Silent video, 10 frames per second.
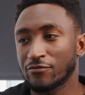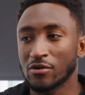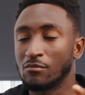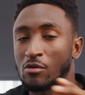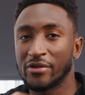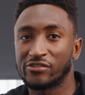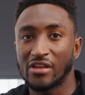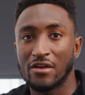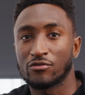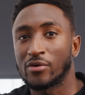different moments,
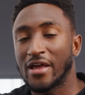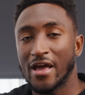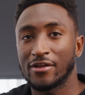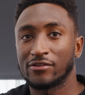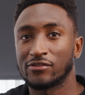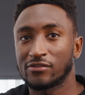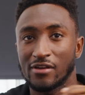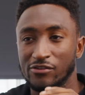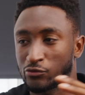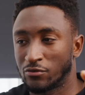everyone has
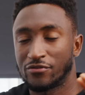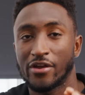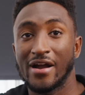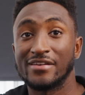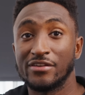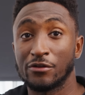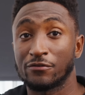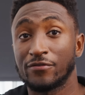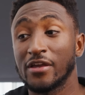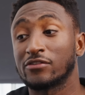sort of their ideal
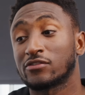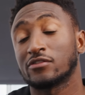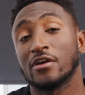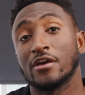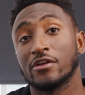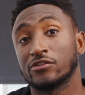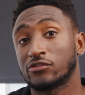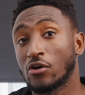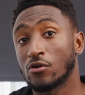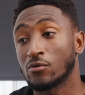face.
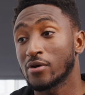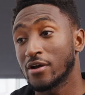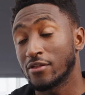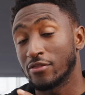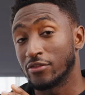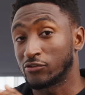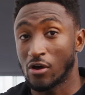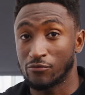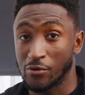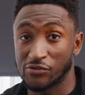So the
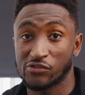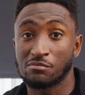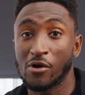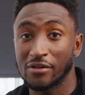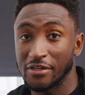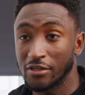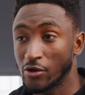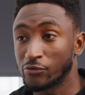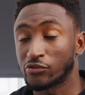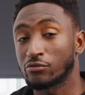software smartly
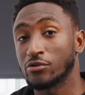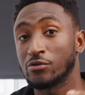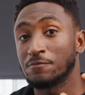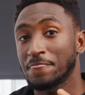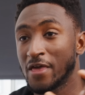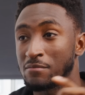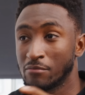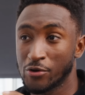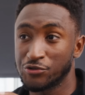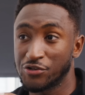goes through and
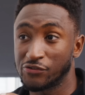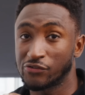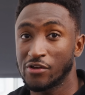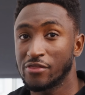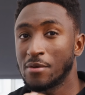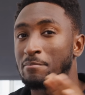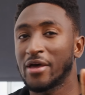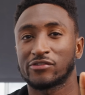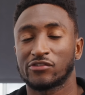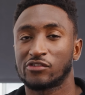merges the
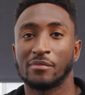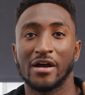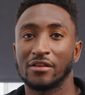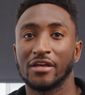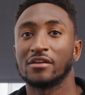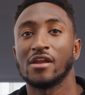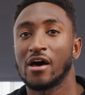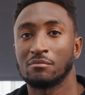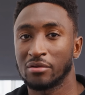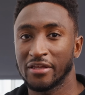best smiling,
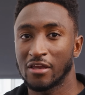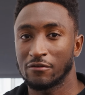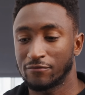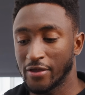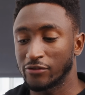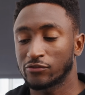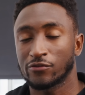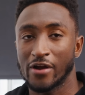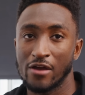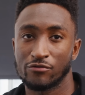non blinking face
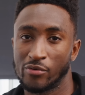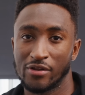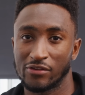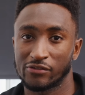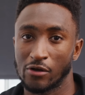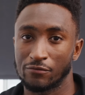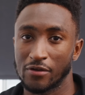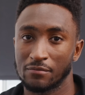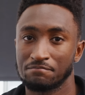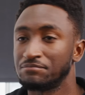for everyone in the
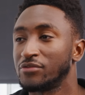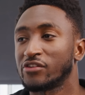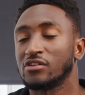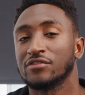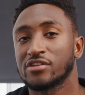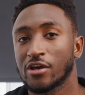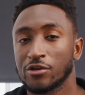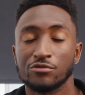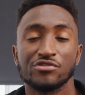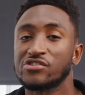selfie doesn't even tell
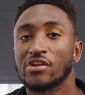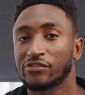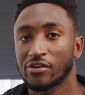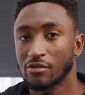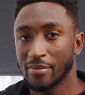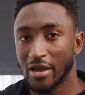you, just does it in the